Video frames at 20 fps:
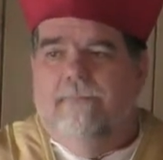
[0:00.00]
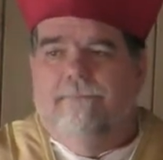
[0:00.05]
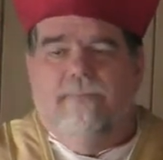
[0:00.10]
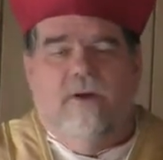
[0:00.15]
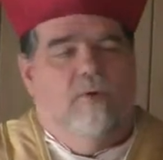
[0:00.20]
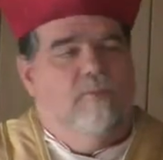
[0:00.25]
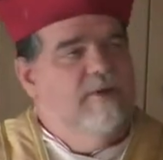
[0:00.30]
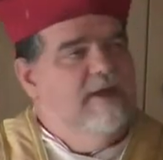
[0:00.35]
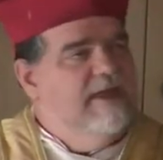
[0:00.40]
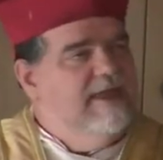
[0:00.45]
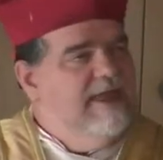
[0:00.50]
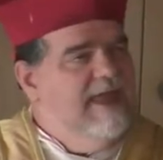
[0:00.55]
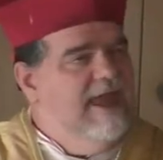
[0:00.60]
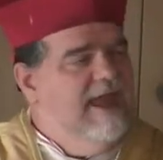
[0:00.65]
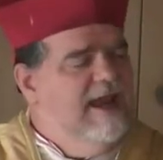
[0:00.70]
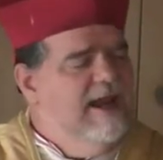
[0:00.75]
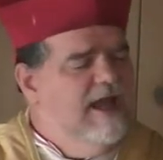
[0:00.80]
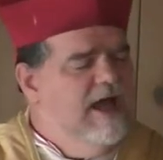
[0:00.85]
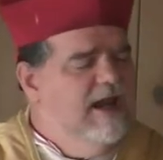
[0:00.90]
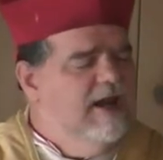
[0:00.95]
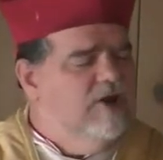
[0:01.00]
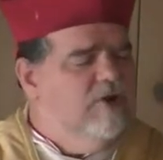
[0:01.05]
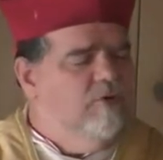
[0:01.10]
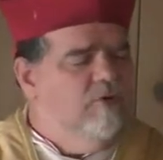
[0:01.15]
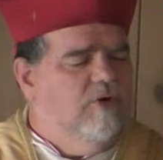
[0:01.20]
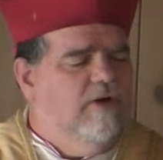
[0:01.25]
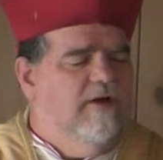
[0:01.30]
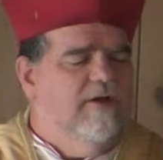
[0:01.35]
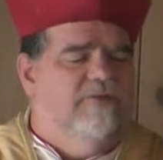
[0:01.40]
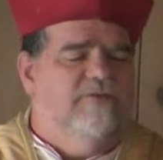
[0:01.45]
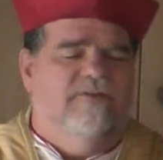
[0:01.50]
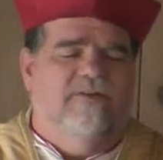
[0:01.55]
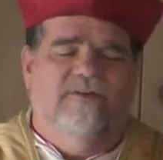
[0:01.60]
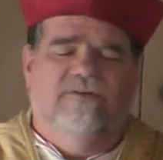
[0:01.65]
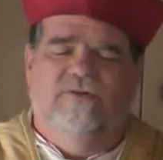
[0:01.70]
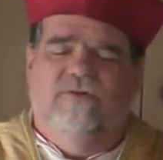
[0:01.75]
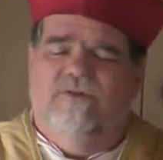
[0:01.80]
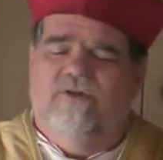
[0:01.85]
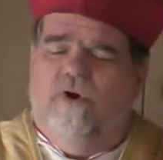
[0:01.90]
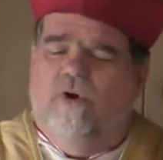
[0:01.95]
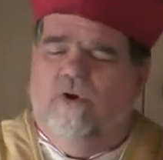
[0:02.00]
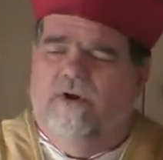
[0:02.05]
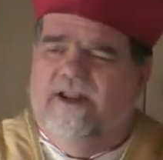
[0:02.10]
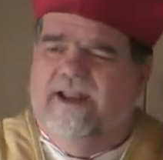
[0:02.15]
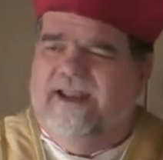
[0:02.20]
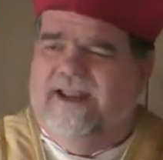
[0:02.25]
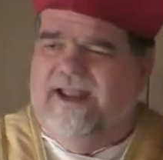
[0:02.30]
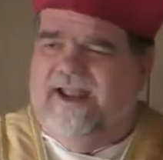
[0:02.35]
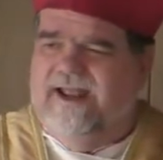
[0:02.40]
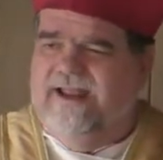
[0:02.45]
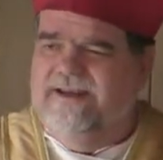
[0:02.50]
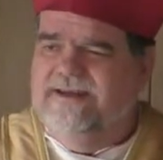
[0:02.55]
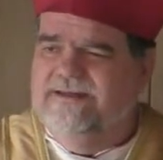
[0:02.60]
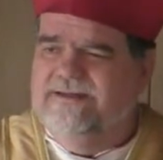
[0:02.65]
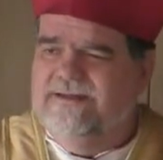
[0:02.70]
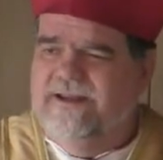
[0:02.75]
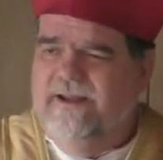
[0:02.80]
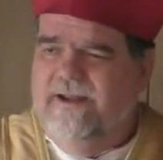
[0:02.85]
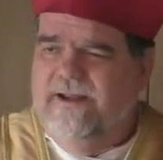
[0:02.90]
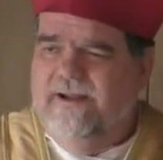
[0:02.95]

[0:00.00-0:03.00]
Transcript: but we cannot cross into the Holy Land